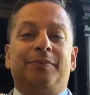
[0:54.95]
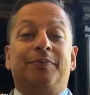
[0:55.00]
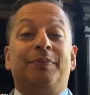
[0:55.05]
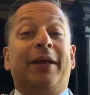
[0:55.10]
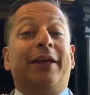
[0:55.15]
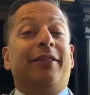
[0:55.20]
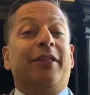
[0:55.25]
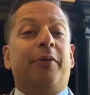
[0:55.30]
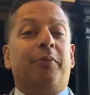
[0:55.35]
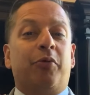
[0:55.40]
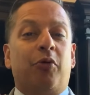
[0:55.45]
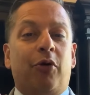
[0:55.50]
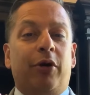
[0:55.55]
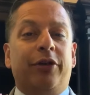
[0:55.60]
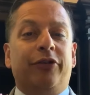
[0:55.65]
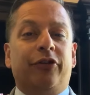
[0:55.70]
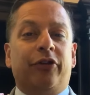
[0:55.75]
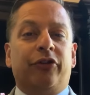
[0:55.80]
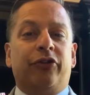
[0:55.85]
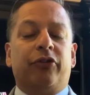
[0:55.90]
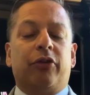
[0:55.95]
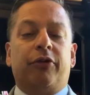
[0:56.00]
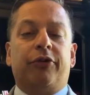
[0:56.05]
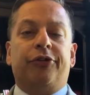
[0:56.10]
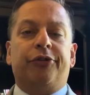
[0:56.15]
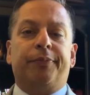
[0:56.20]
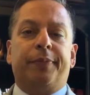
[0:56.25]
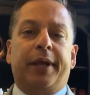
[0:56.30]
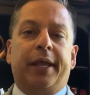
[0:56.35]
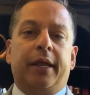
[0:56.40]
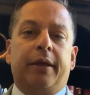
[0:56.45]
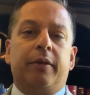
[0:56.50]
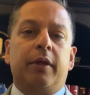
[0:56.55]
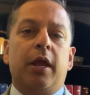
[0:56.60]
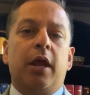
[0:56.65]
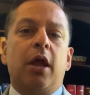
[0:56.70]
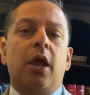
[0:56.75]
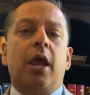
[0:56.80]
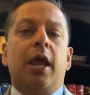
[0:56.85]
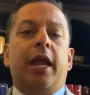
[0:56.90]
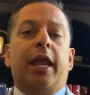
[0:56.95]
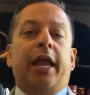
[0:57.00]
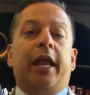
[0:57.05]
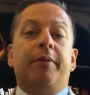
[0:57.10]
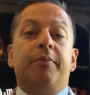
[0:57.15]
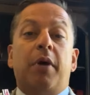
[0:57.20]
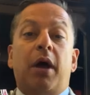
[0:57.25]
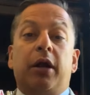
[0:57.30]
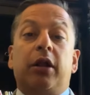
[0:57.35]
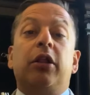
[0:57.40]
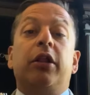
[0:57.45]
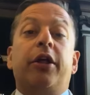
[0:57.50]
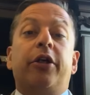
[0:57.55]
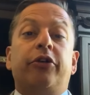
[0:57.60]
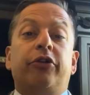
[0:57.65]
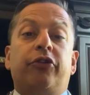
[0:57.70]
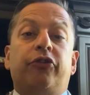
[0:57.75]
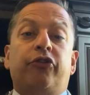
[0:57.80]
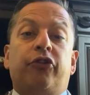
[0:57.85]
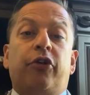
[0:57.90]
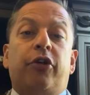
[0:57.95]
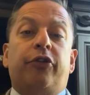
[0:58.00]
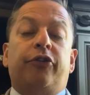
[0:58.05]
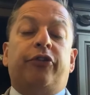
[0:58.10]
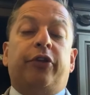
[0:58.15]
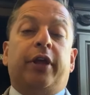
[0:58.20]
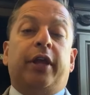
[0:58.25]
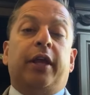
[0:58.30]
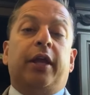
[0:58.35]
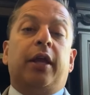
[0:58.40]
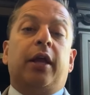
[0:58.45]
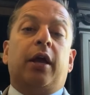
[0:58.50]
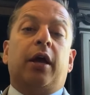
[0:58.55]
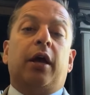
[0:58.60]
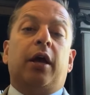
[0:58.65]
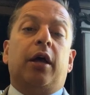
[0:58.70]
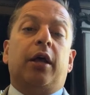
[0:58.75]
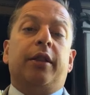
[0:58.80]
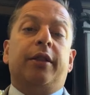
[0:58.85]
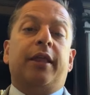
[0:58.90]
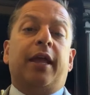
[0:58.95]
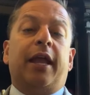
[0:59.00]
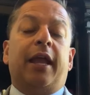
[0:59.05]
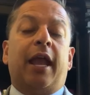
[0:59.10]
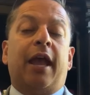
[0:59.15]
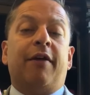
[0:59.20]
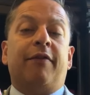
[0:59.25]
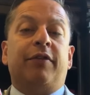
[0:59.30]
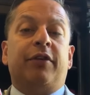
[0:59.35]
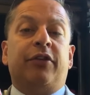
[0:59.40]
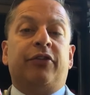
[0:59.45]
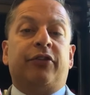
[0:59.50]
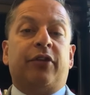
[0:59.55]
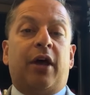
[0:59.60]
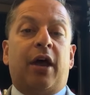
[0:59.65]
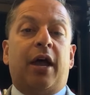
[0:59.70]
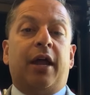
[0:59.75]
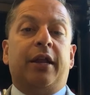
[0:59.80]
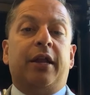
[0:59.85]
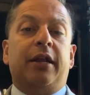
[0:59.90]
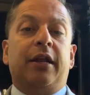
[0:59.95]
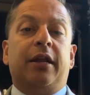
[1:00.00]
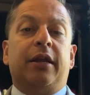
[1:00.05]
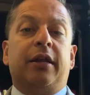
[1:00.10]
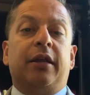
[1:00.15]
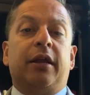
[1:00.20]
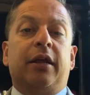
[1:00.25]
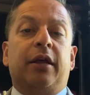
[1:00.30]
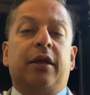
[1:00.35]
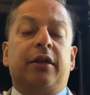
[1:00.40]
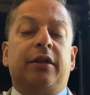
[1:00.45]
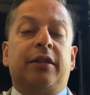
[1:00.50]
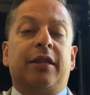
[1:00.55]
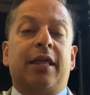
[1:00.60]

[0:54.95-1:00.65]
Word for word: pick their poison, so to speak in Montclair, New Jersey, uh, they have decided and uh,